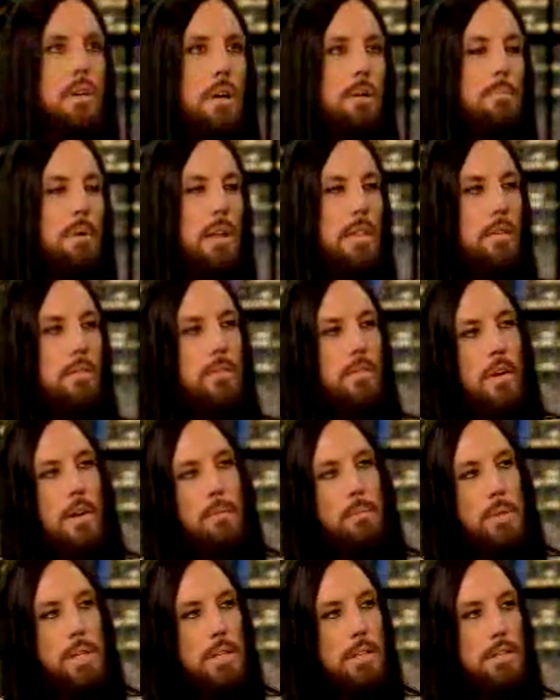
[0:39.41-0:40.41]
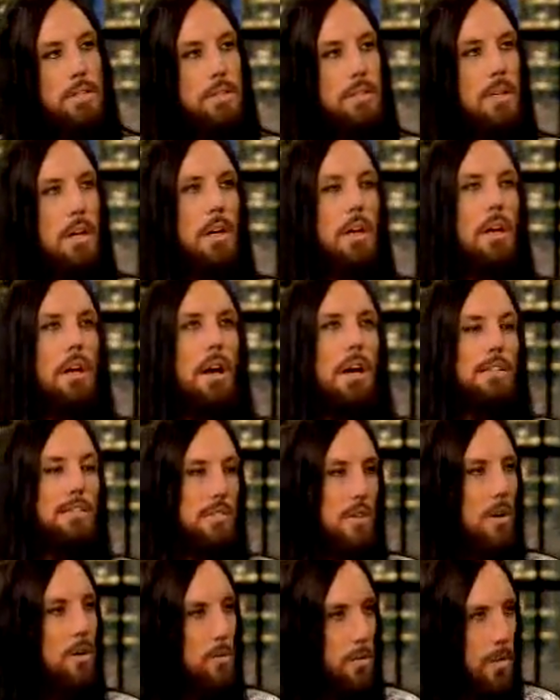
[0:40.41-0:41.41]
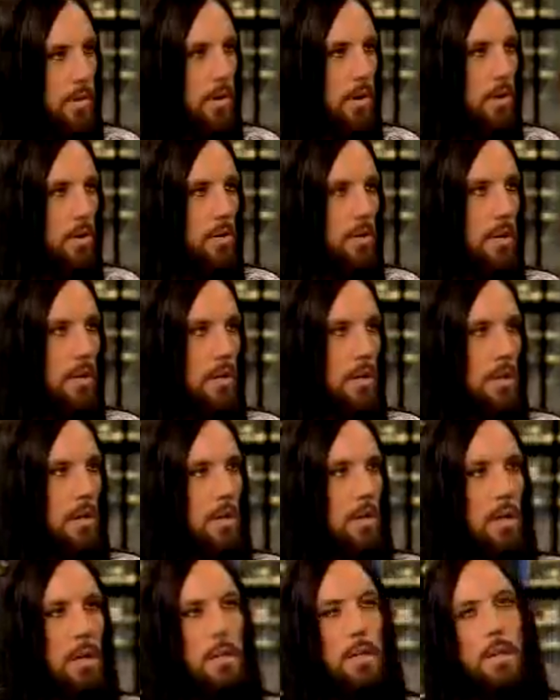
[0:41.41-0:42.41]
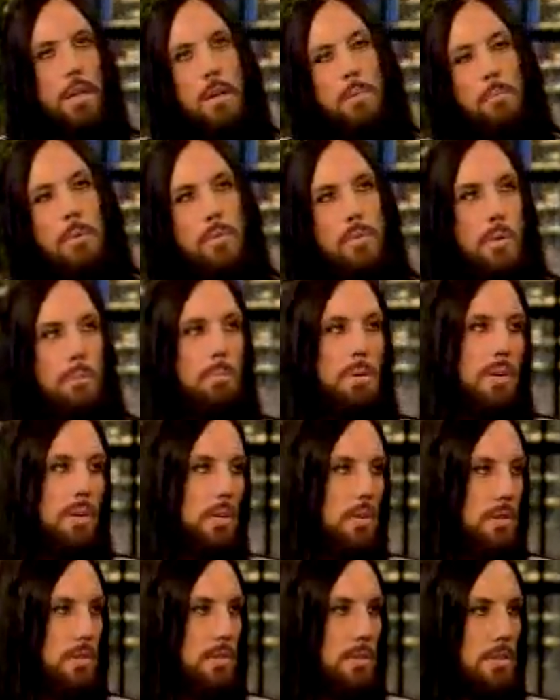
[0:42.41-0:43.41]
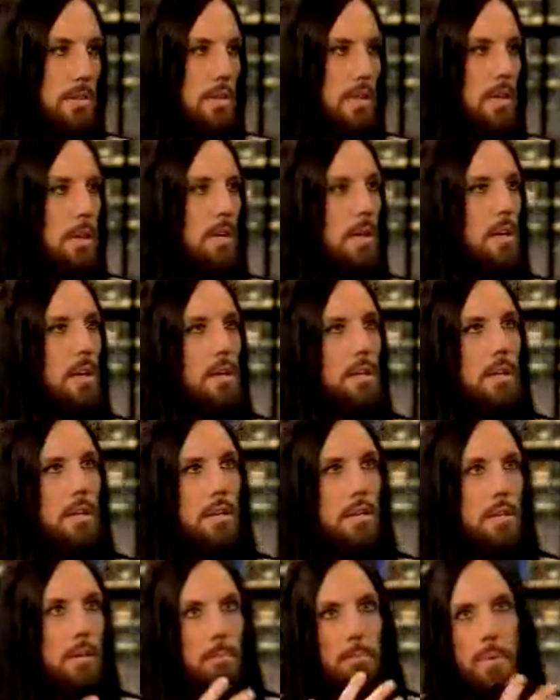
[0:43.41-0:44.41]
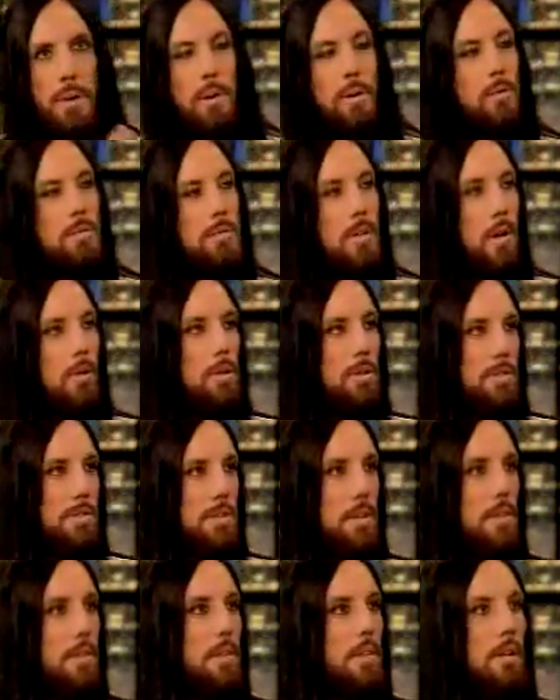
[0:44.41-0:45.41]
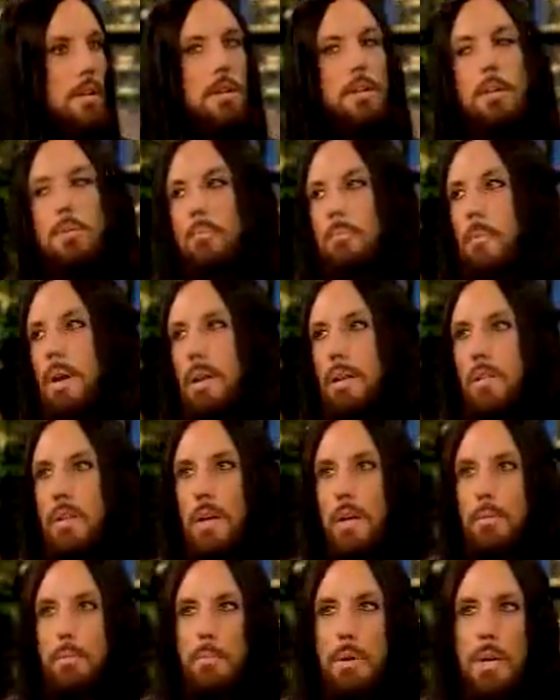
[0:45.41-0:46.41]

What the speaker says: methamphetamines. Right. I started with coke. Yeah. Then I moved to pills. Then the beer was always the main thing,